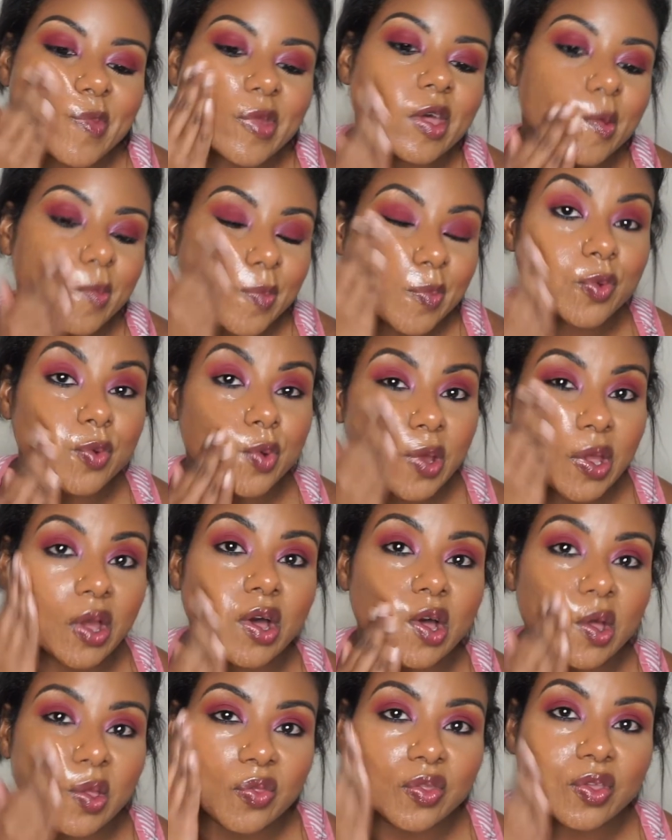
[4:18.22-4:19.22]
I'm doing
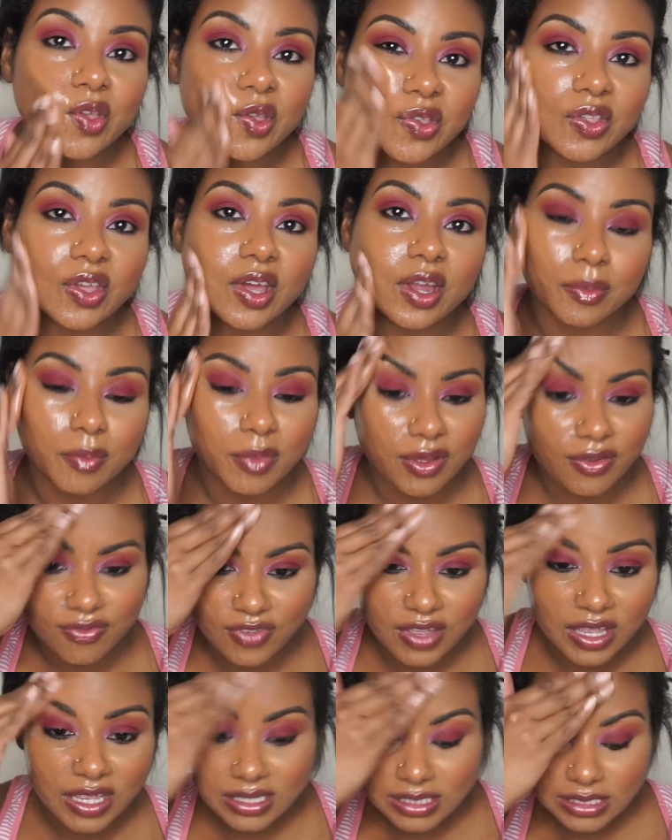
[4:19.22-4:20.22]
on this side of my
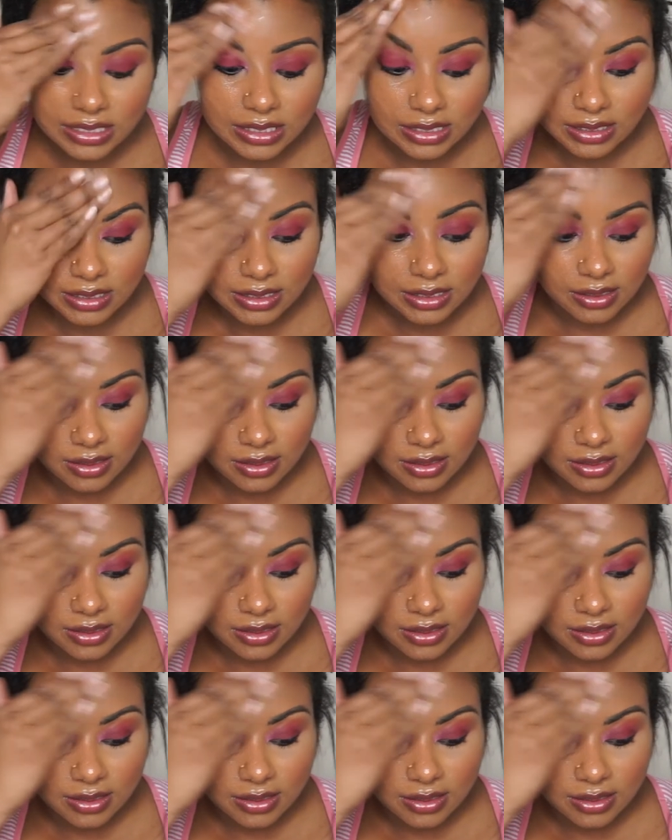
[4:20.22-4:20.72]
face.